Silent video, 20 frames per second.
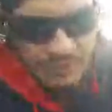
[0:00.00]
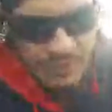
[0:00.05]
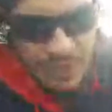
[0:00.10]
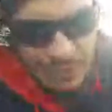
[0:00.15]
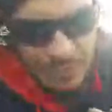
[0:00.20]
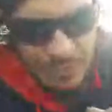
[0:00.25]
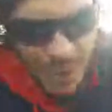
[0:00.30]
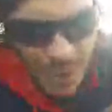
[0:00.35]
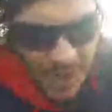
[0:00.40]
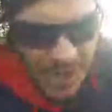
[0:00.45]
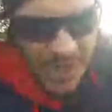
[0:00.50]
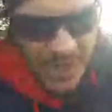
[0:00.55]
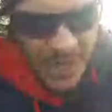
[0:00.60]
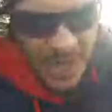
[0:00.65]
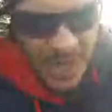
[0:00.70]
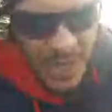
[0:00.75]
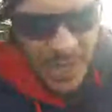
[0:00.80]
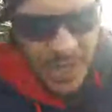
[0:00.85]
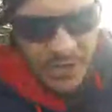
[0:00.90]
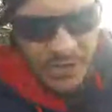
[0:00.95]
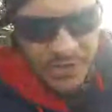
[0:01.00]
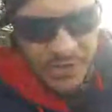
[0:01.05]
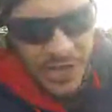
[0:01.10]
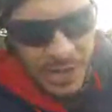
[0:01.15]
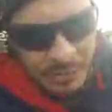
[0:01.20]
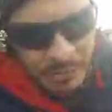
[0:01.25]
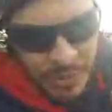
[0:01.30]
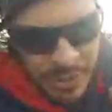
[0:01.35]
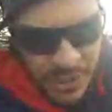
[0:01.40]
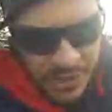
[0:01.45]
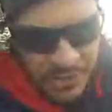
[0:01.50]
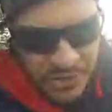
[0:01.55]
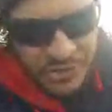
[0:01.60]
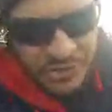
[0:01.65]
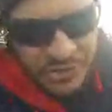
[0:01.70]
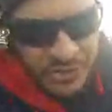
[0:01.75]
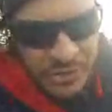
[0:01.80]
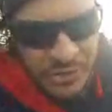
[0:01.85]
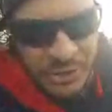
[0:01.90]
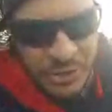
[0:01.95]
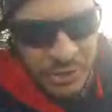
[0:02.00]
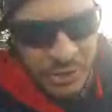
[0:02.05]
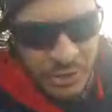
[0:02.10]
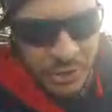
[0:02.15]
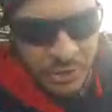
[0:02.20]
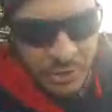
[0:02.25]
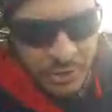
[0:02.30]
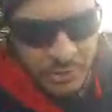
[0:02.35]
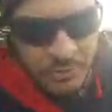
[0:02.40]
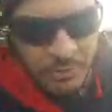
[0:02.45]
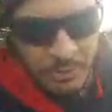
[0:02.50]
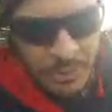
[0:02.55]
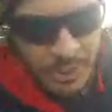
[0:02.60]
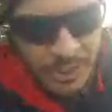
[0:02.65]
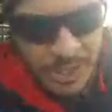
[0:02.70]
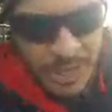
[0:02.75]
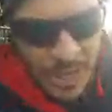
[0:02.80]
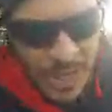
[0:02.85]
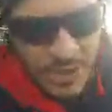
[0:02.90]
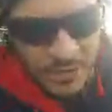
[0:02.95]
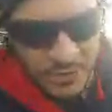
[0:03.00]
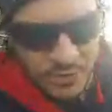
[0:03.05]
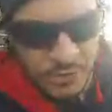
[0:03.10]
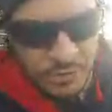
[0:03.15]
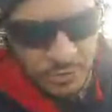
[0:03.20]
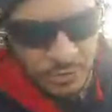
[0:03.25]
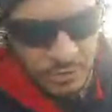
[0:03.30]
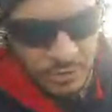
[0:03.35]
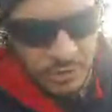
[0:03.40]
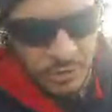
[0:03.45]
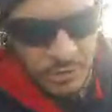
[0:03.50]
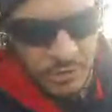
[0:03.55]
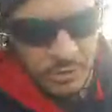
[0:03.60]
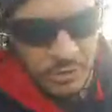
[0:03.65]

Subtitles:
And they have that biting edge, that pinched mechanical